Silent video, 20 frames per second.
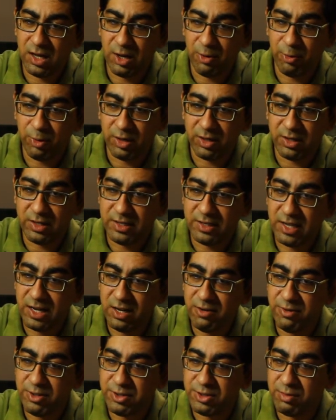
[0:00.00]
Our
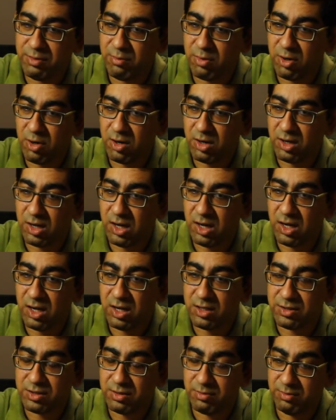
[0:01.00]
television
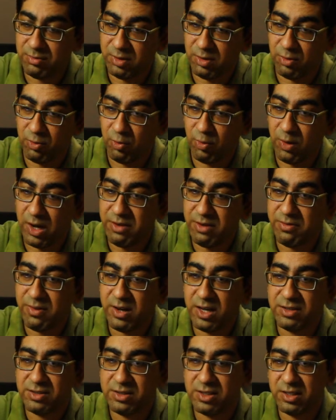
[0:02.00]
broadcast, the
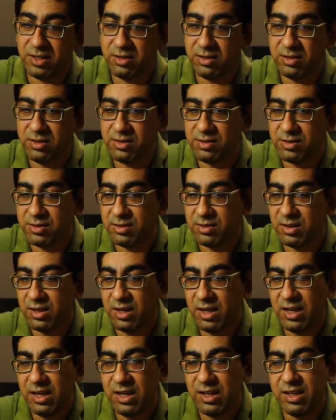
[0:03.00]
Wi-Fi signals,
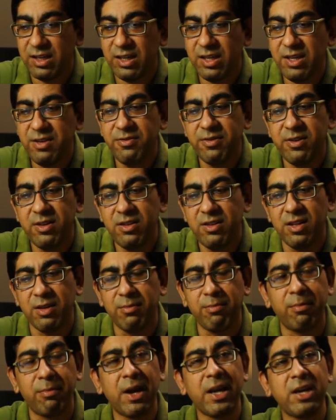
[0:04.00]
even
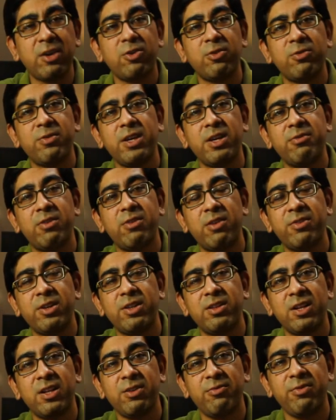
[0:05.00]
the microwave
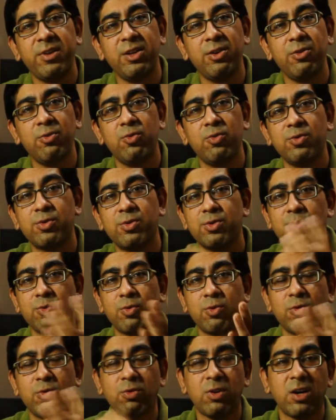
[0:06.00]
oven that we use
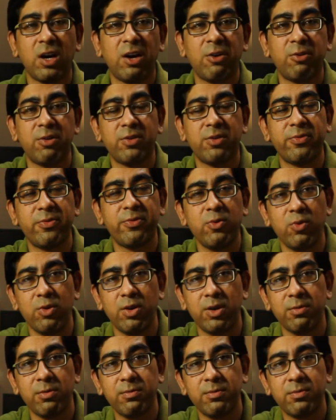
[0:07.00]
to cook our
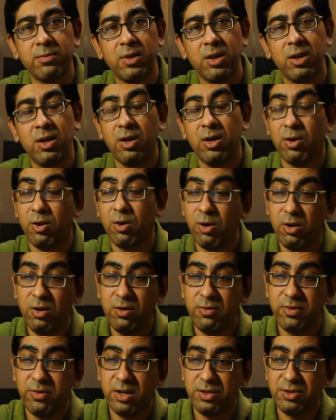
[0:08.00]
food
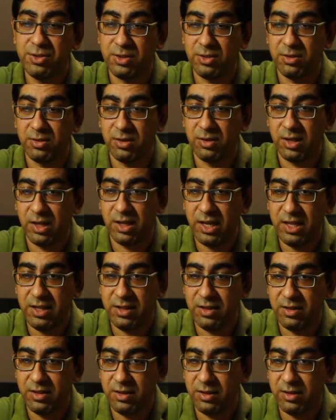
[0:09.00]
all function
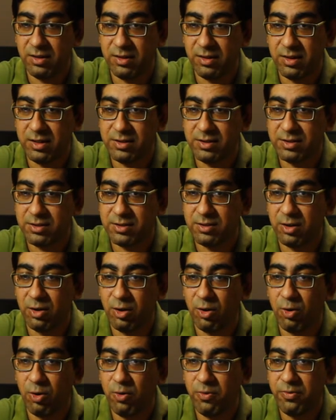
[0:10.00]
in this
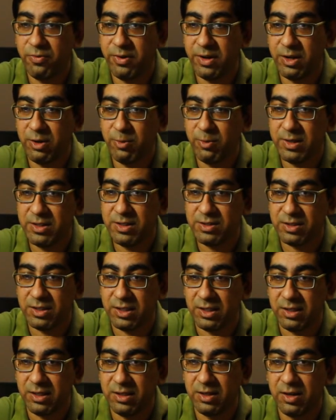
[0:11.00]
low
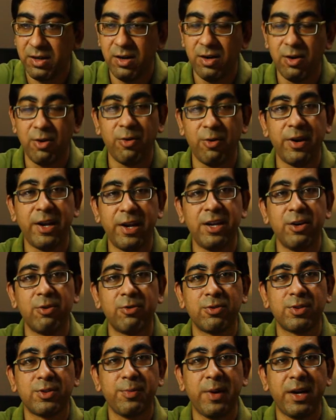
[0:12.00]
frequency
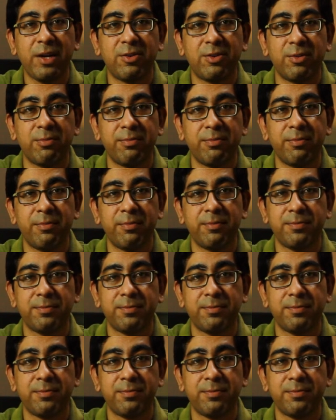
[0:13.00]
radio spectrum.